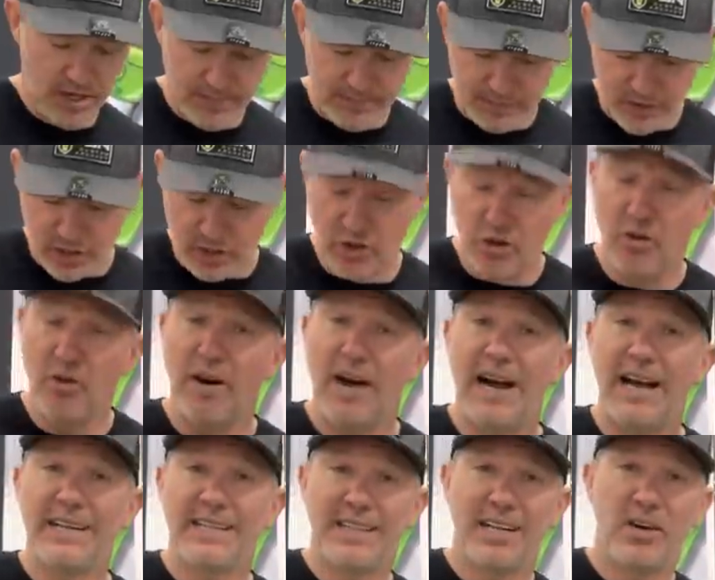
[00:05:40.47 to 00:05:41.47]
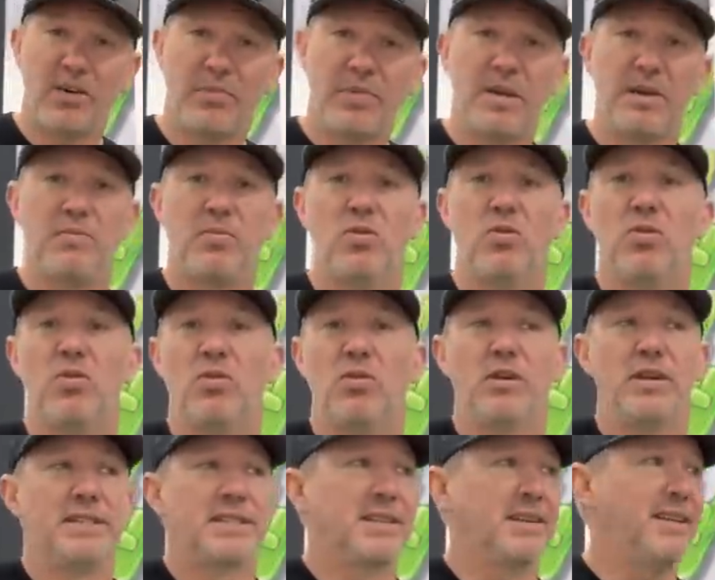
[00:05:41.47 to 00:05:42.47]
So I tell people
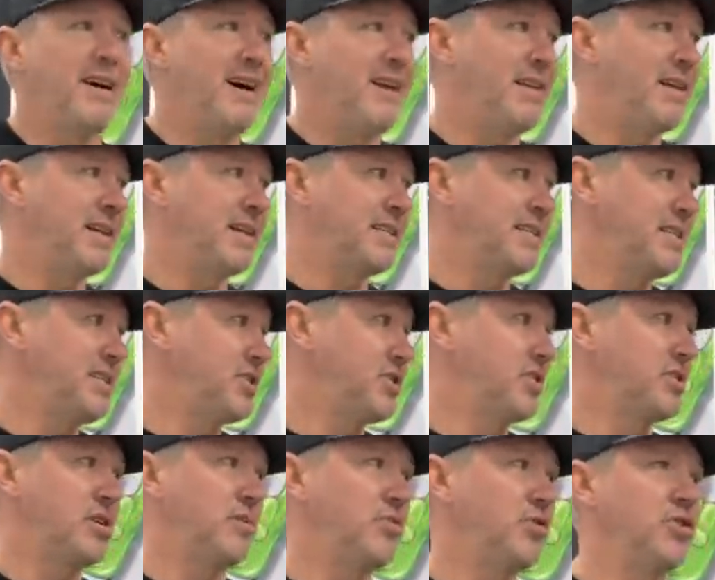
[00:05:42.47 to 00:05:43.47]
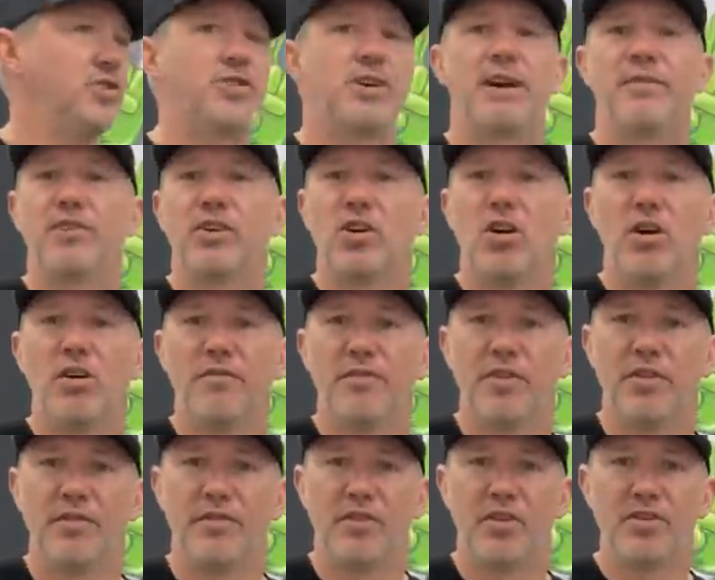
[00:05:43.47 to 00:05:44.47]
it's a lot like teaching someone to drive a car for
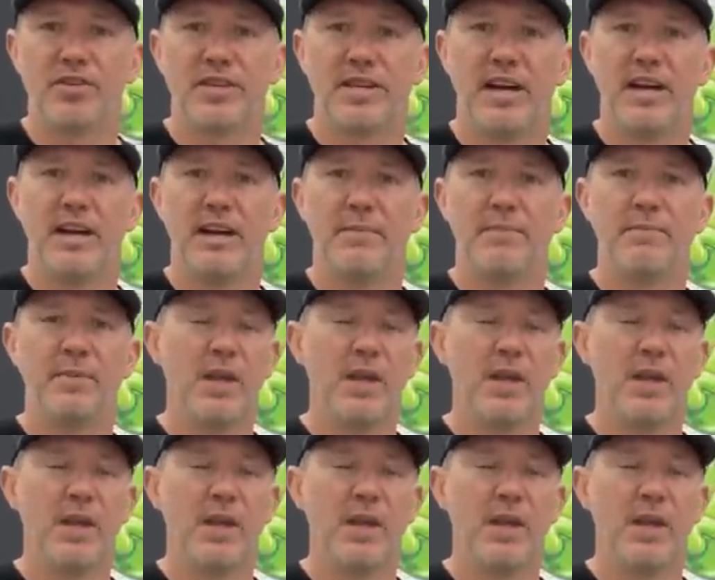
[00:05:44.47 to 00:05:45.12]
the first time.